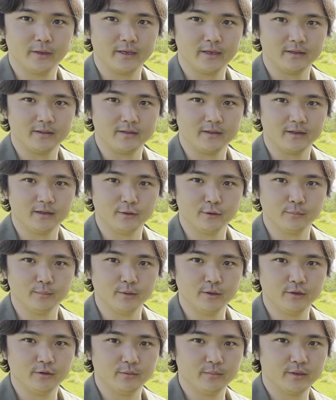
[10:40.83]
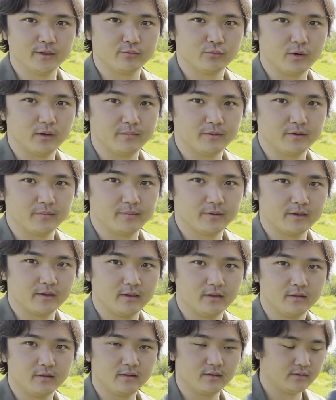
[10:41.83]
at the aluminium it rubs up
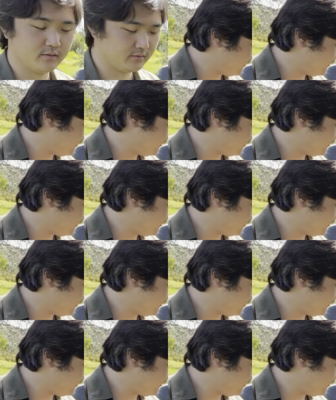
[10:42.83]
against.